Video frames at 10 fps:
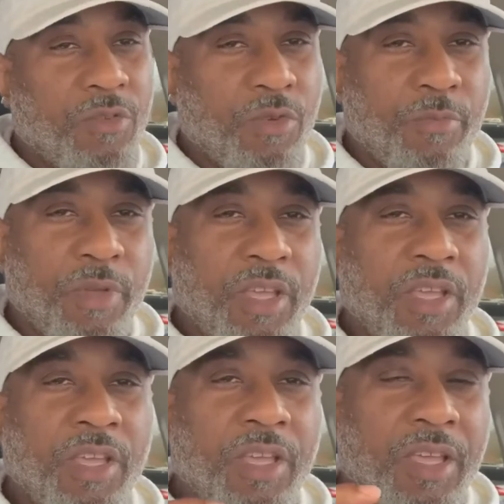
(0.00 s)
will
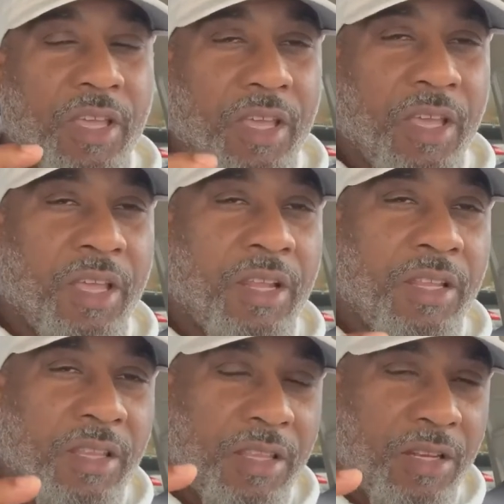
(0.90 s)
be
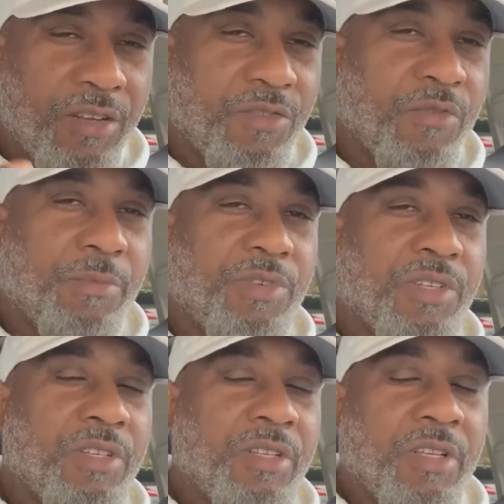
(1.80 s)
in the
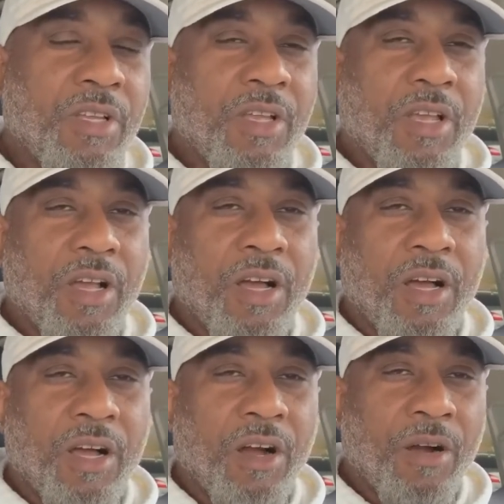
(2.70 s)
description
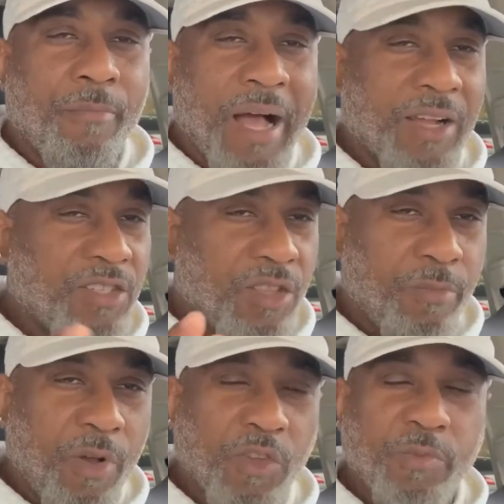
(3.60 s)
box or the
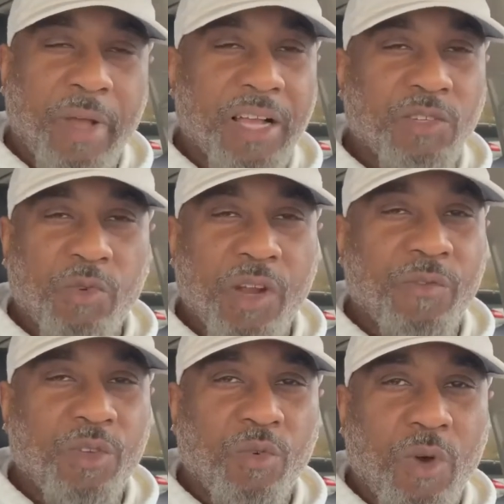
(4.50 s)
post box,
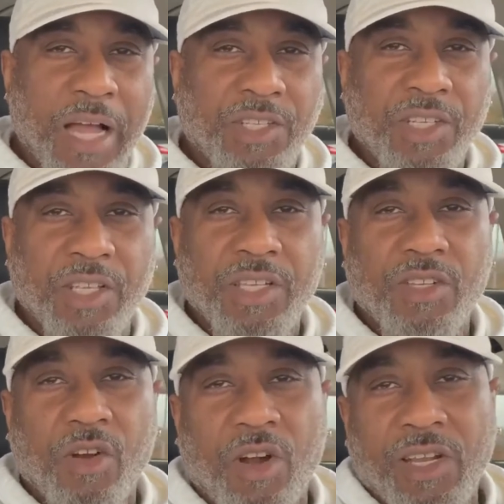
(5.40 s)
wherever you're watching
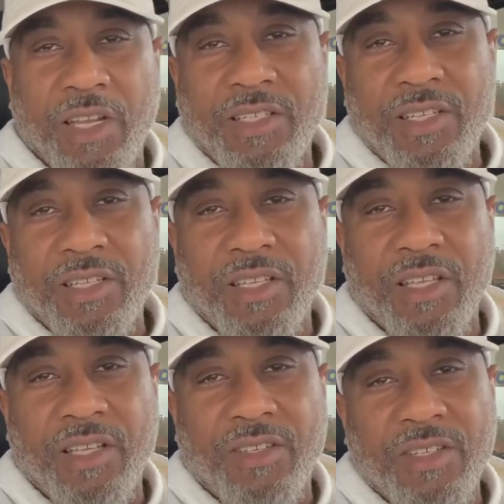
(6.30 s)
this or listening to
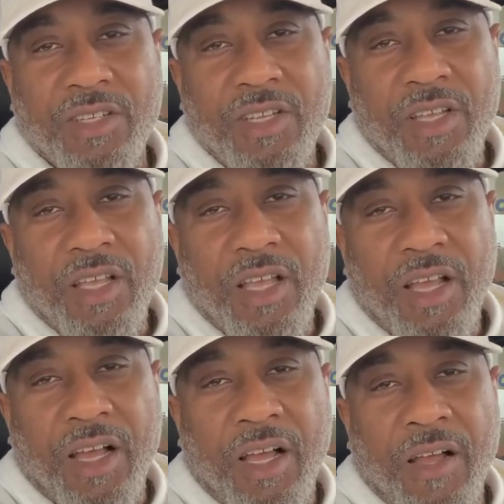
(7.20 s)
this.
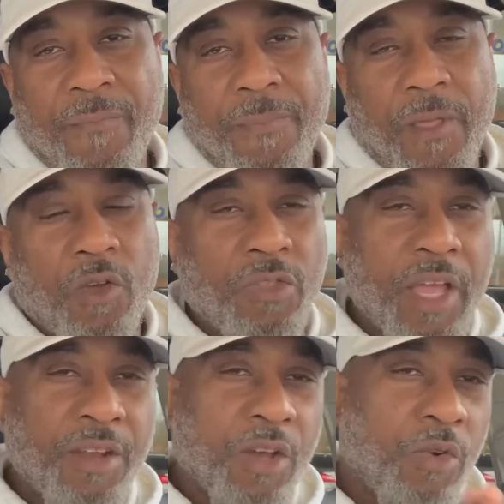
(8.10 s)
On
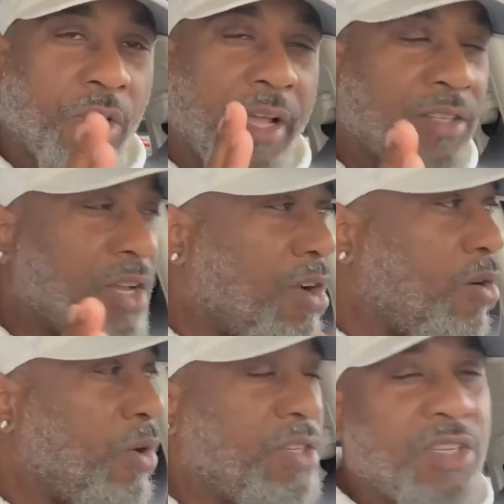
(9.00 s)
that note, as I
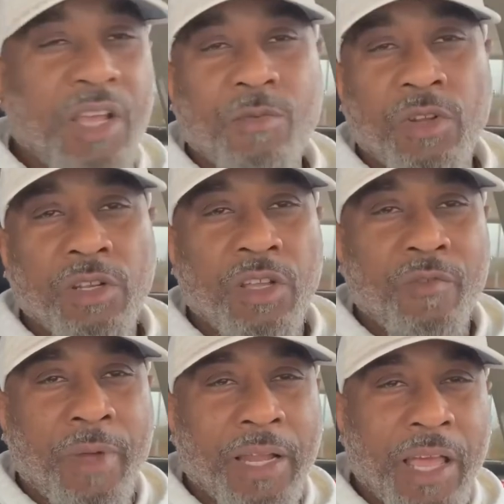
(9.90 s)
always say, I'm going to
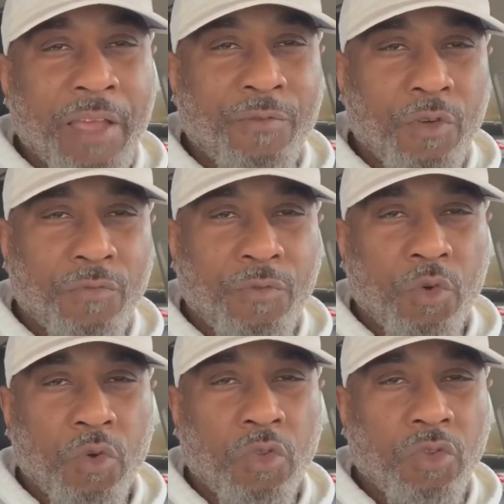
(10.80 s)
live my life on
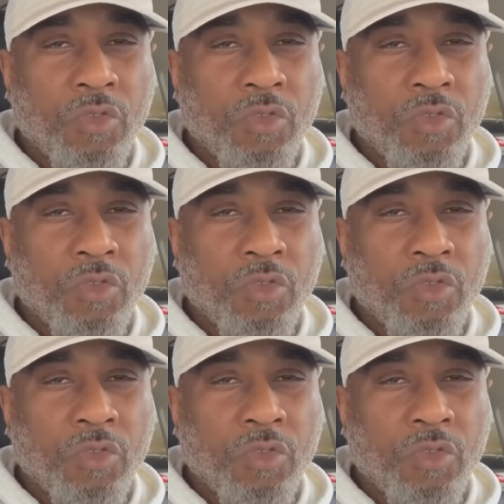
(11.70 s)
full.